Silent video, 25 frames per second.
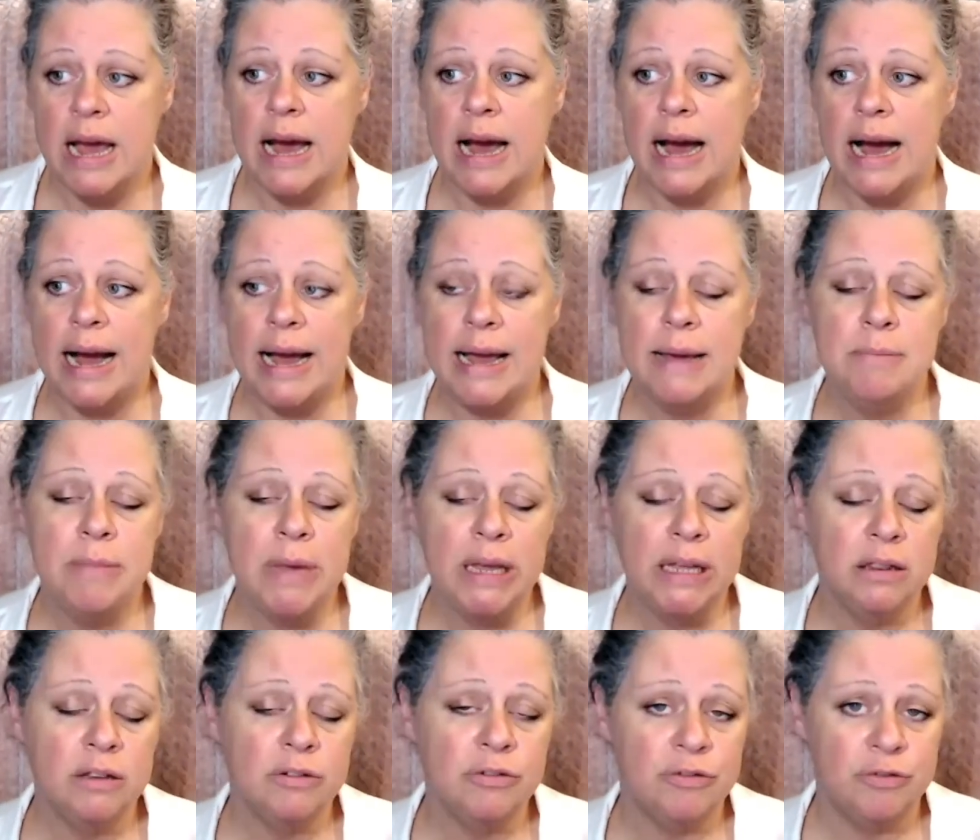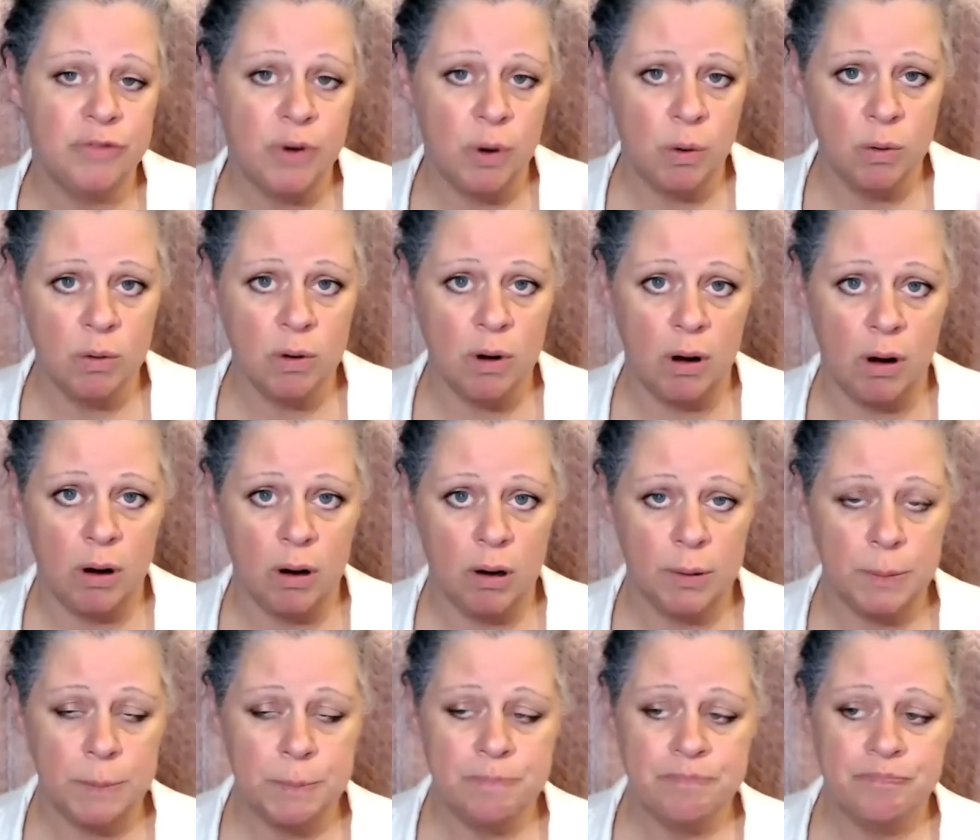I made the phone
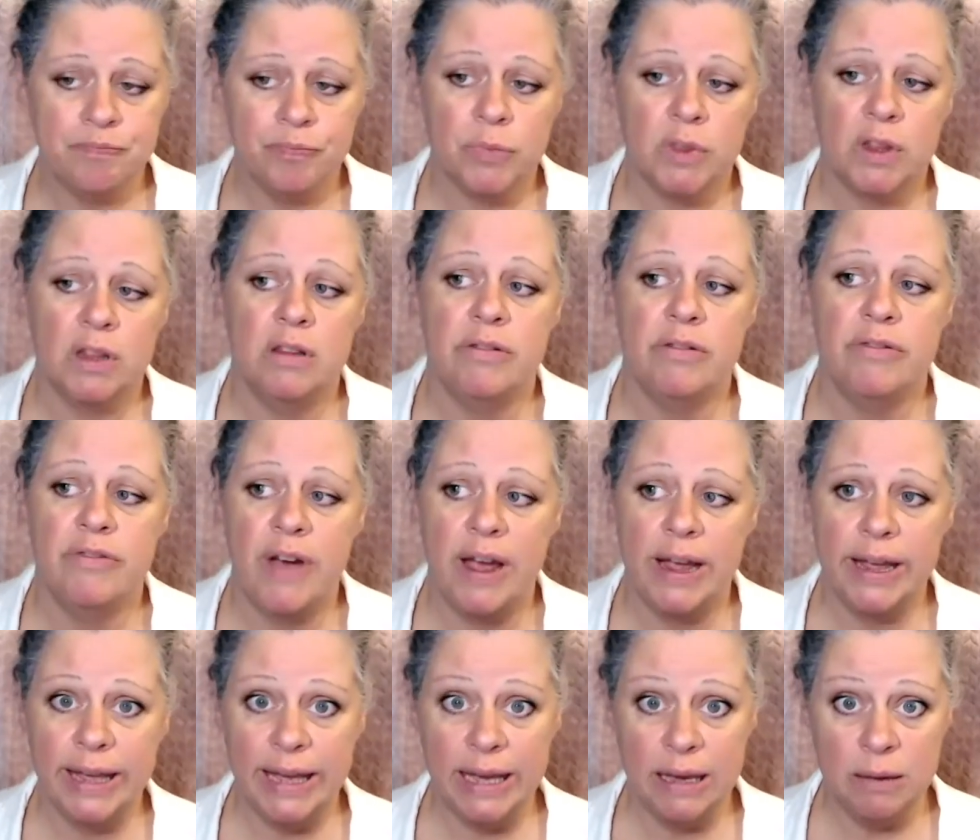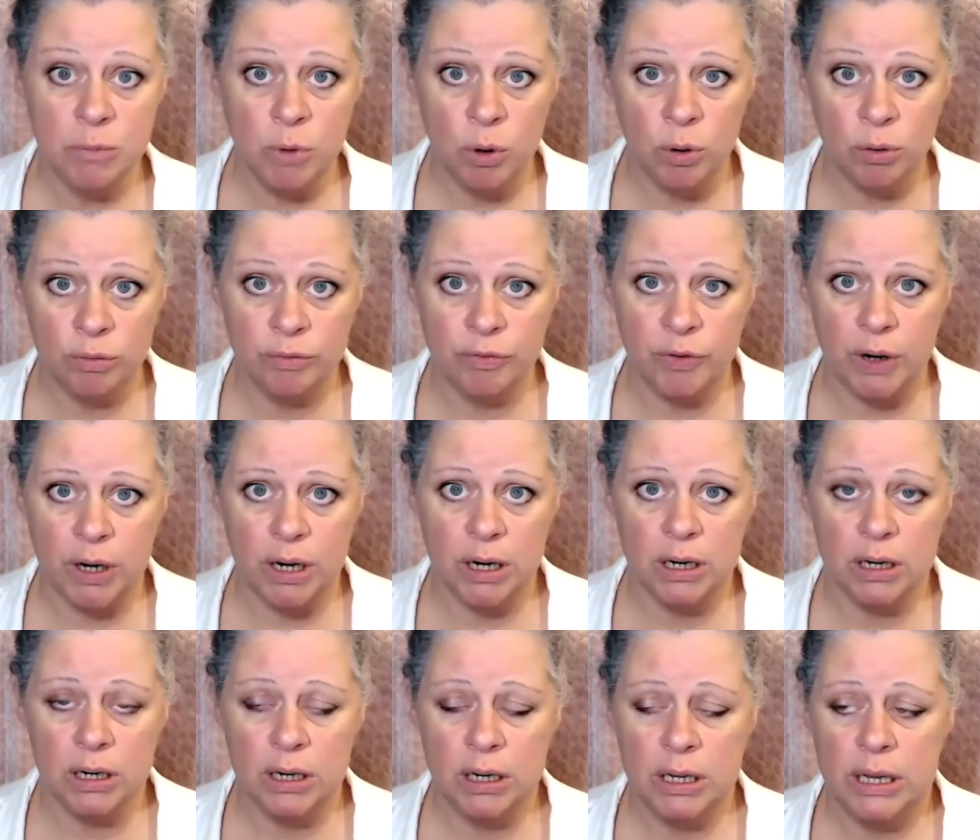call. The vet came
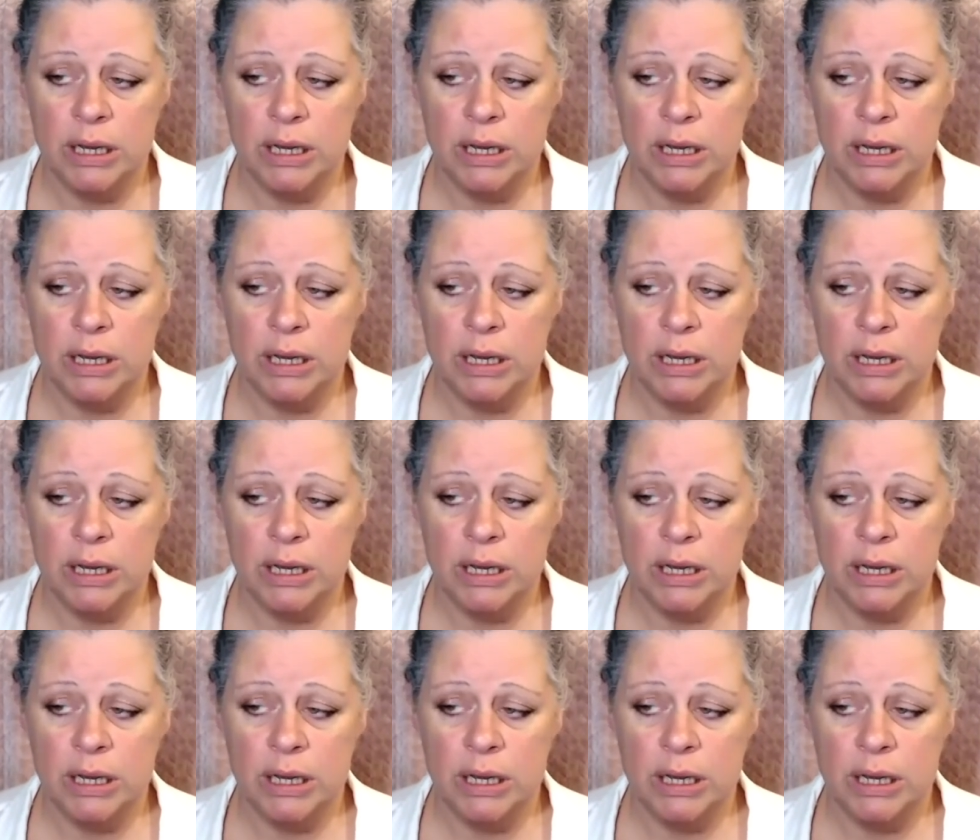over,